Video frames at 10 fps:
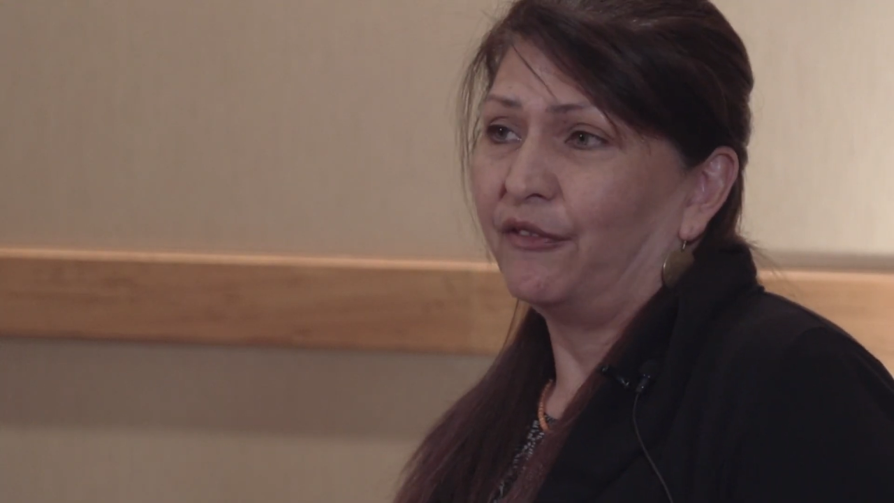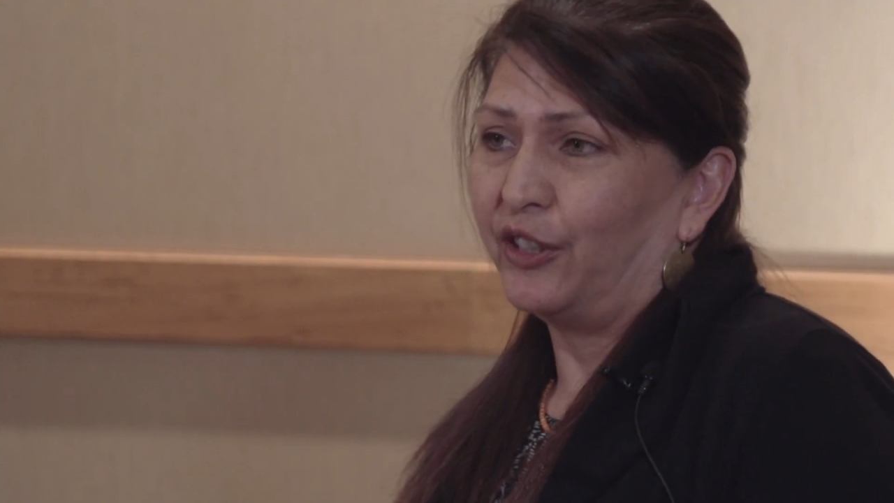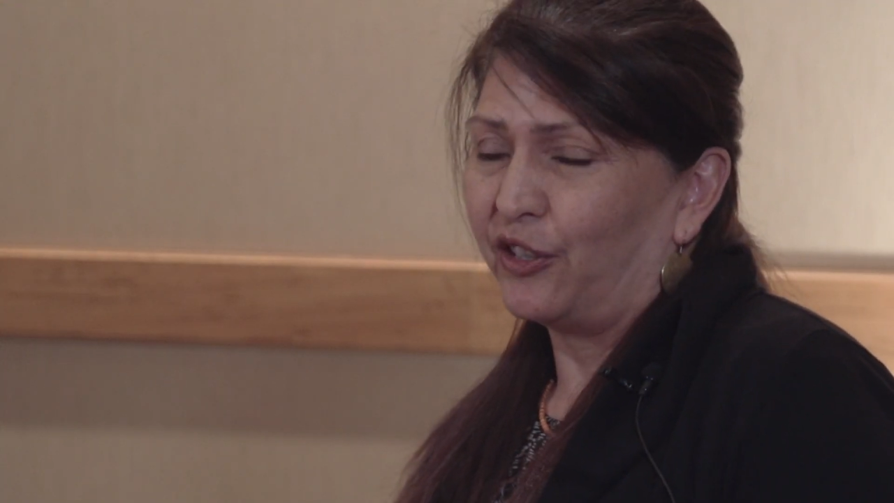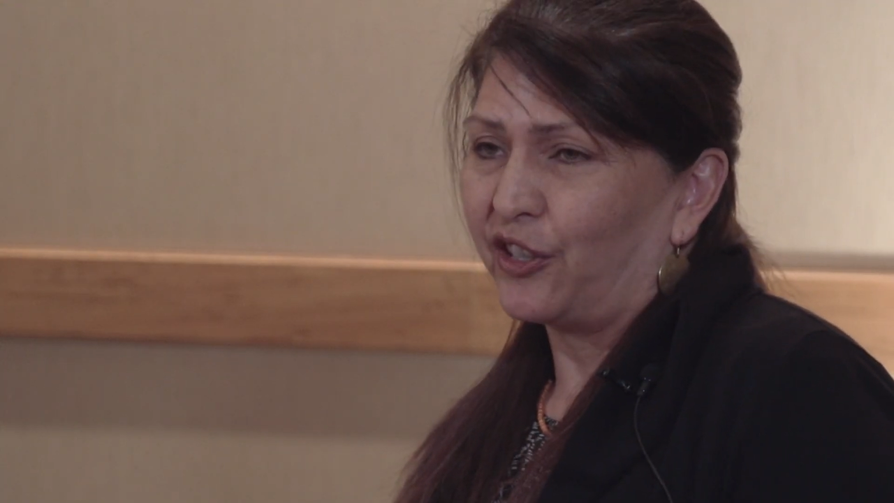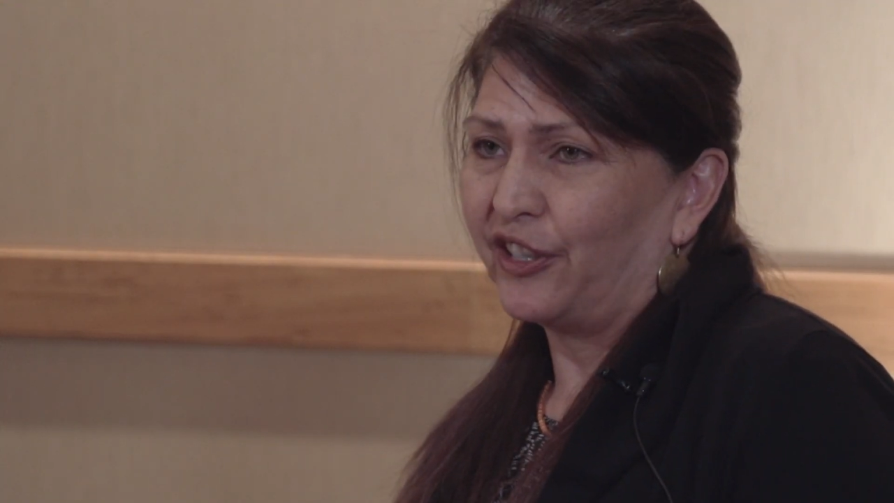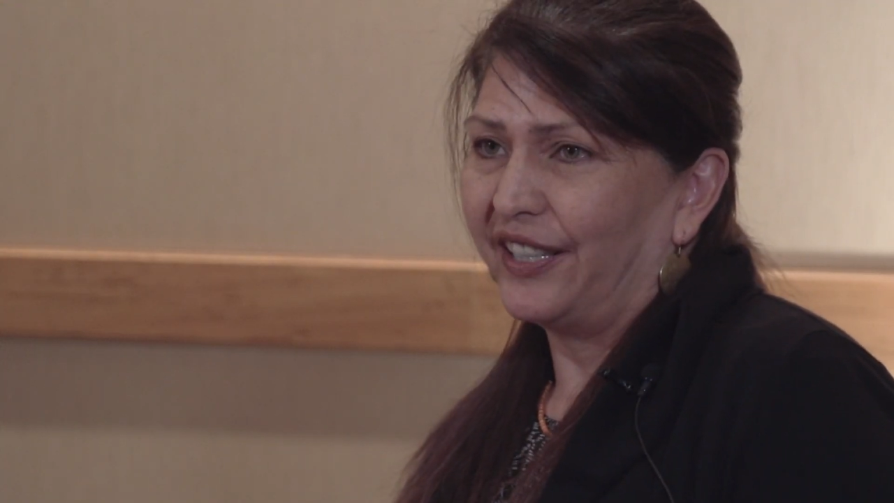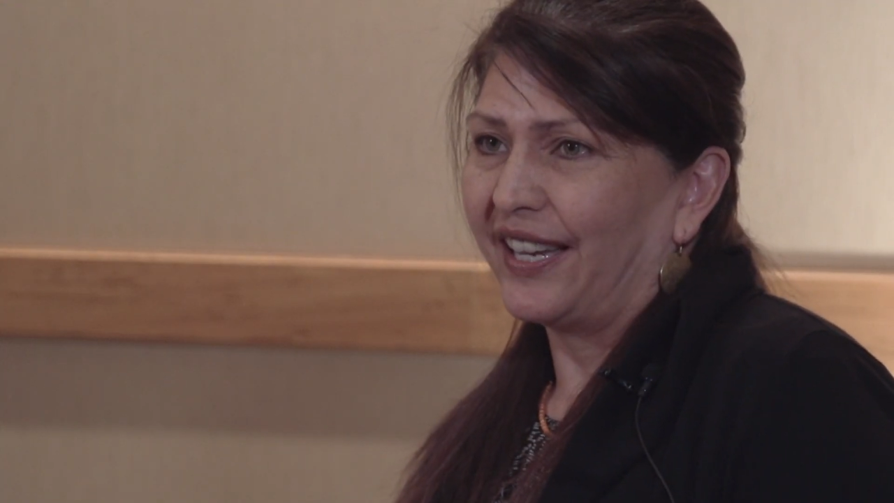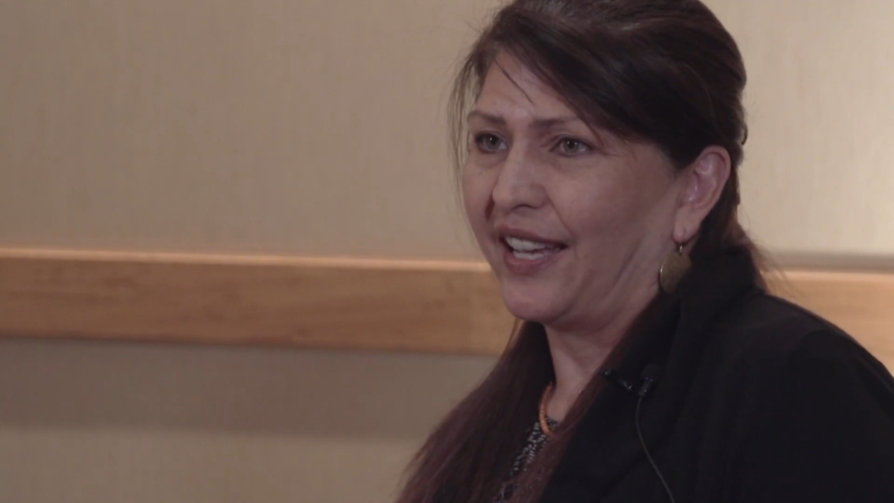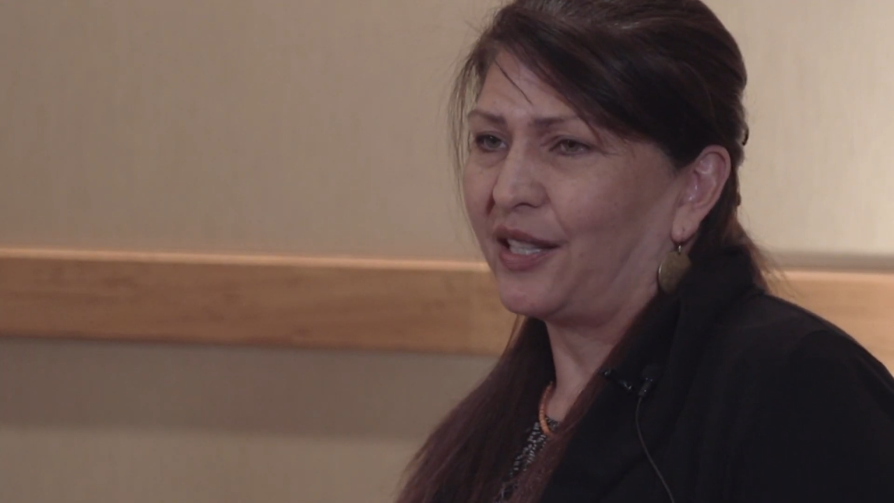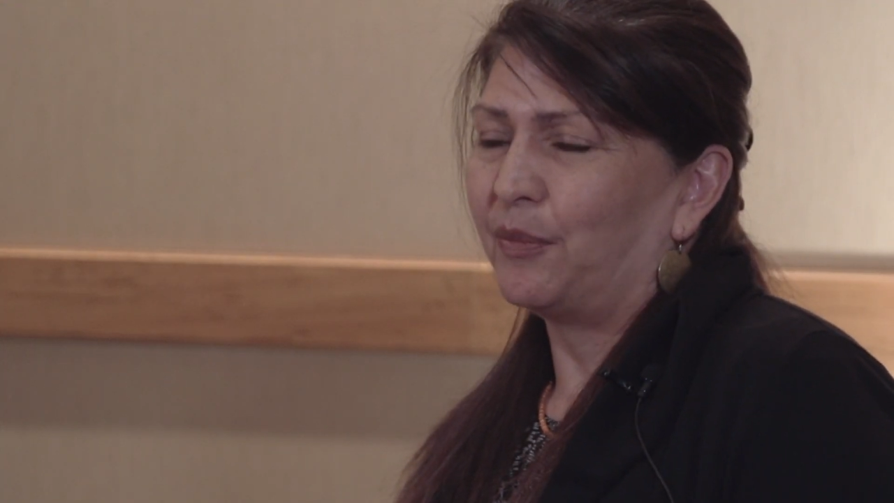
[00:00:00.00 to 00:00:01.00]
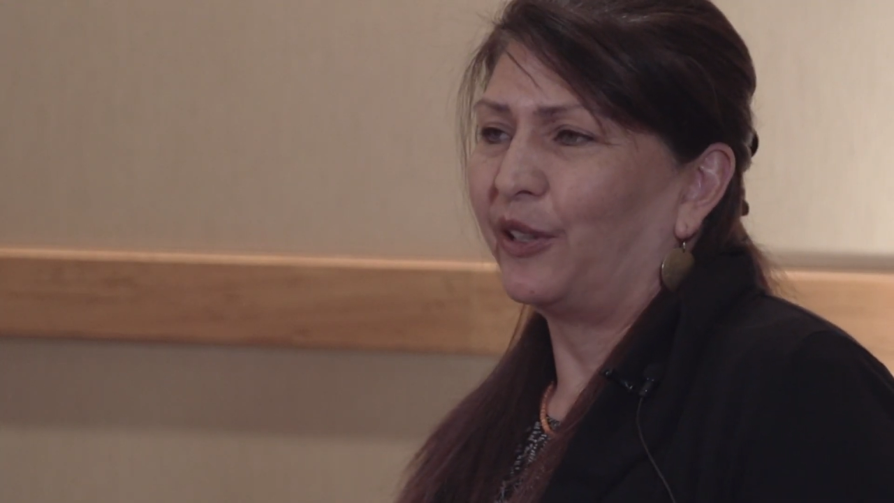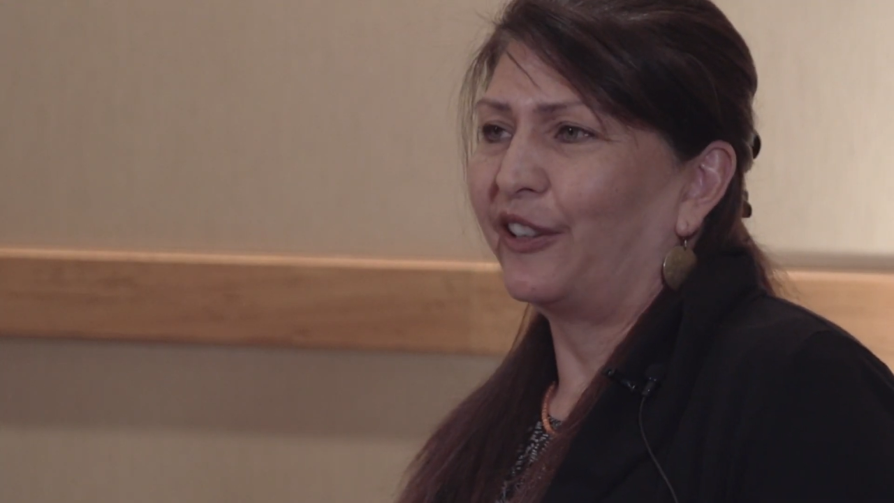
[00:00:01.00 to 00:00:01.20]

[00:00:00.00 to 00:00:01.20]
future enhancement